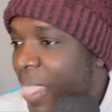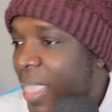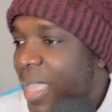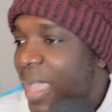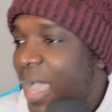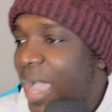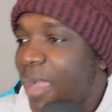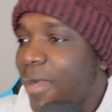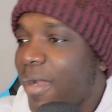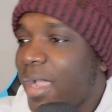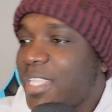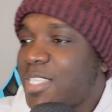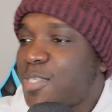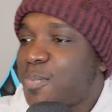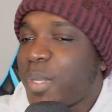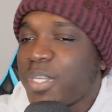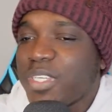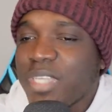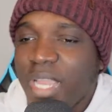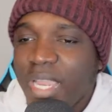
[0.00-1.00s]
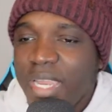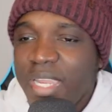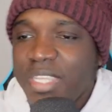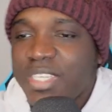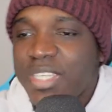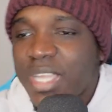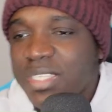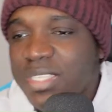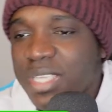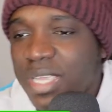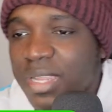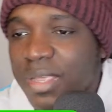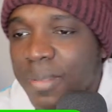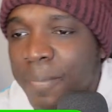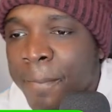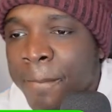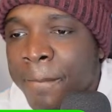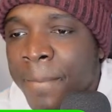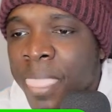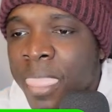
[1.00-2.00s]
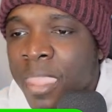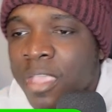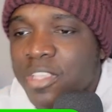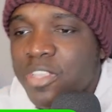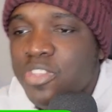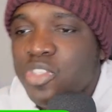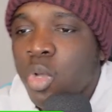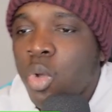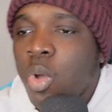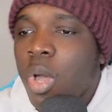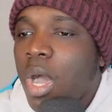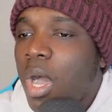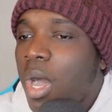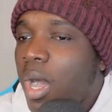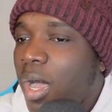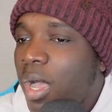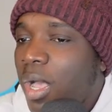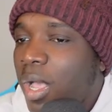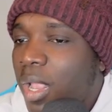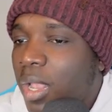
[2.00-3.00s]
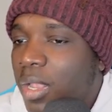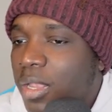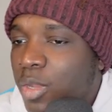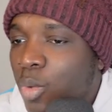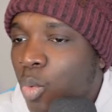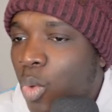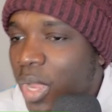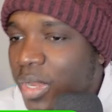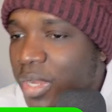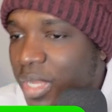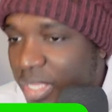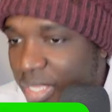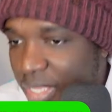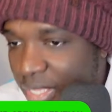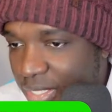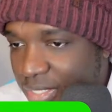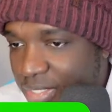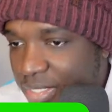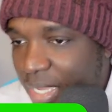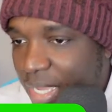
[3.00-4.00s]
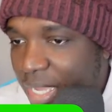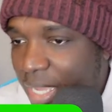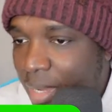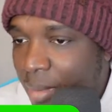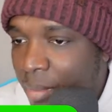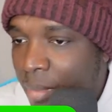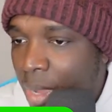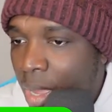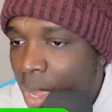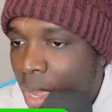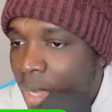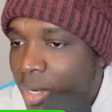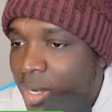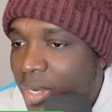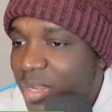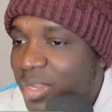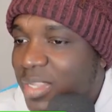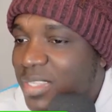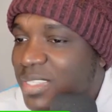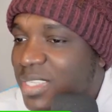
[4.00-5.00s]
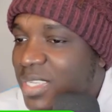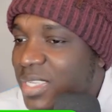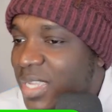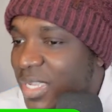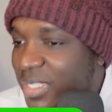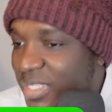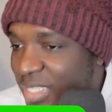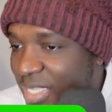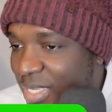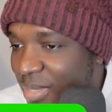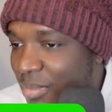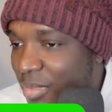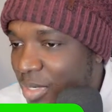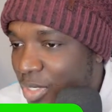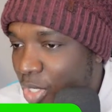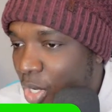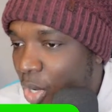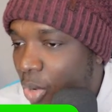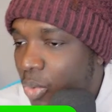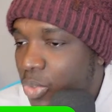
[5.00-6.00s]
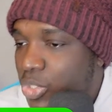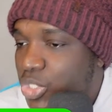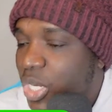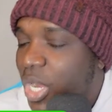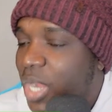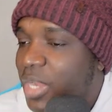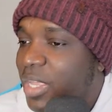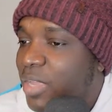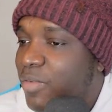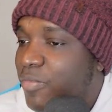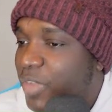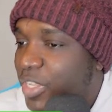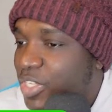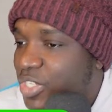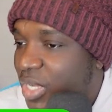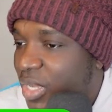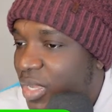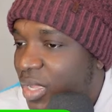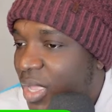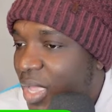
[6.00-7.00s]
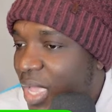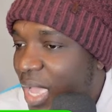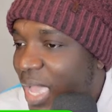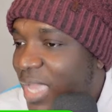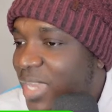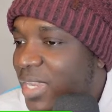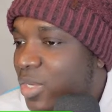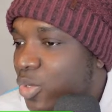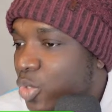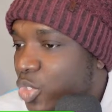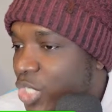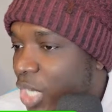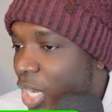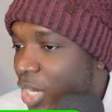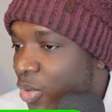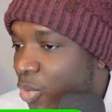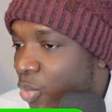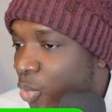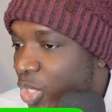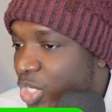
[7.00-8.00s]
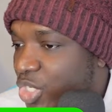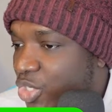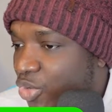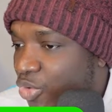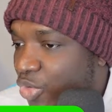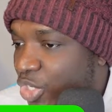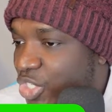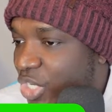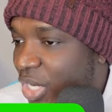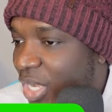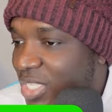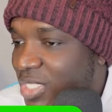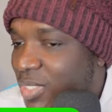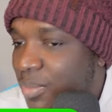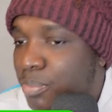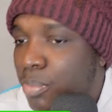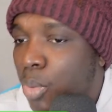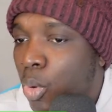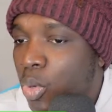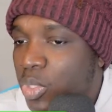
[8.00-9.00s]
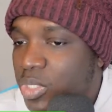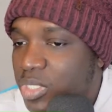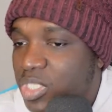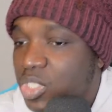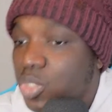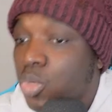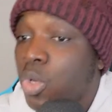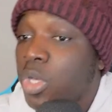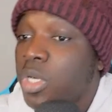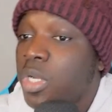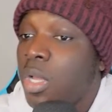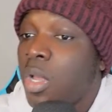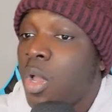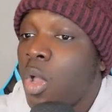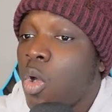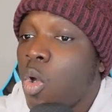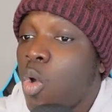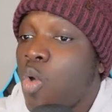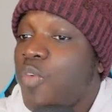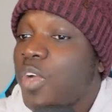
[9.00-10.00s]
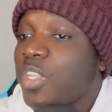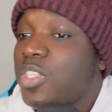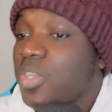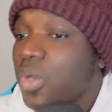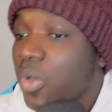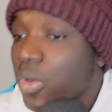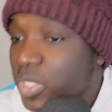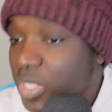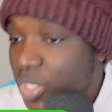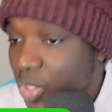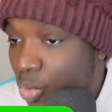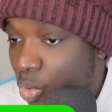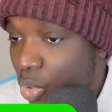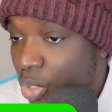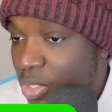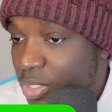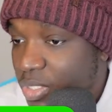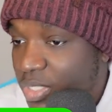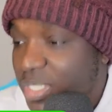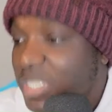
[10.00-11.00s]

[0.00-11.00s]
All right. Special edition said, so all the Wonder Kids on the senior team now, Jordan Fletcher and Dujuan Richards both scored over 30 goals.